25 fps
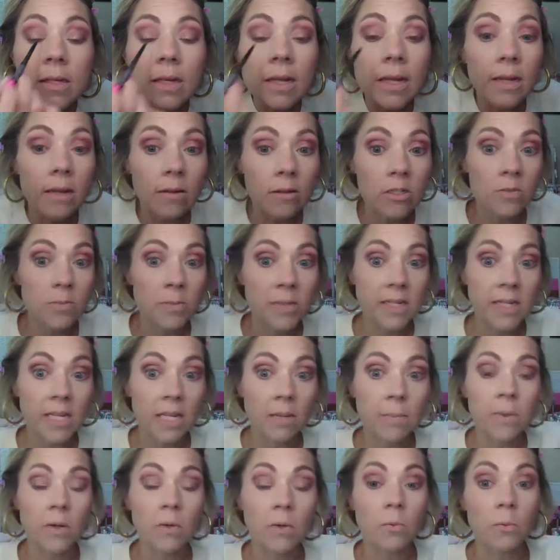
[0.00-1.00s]
It helps me
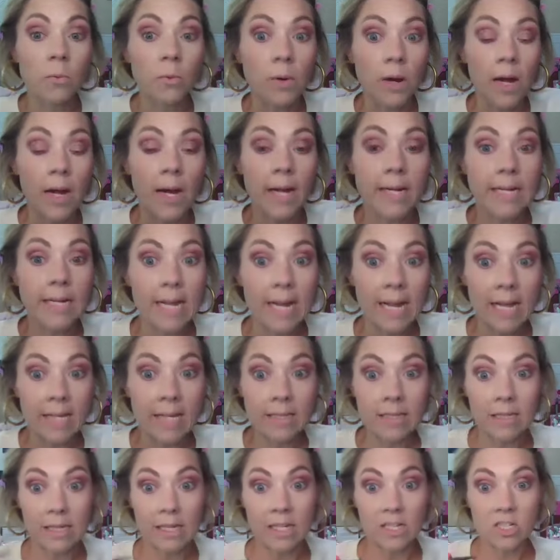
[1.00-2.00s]
keep it right
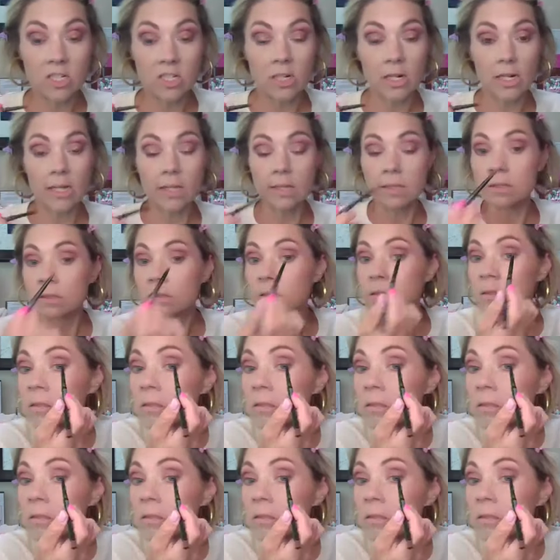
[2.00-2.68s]
at the lash line.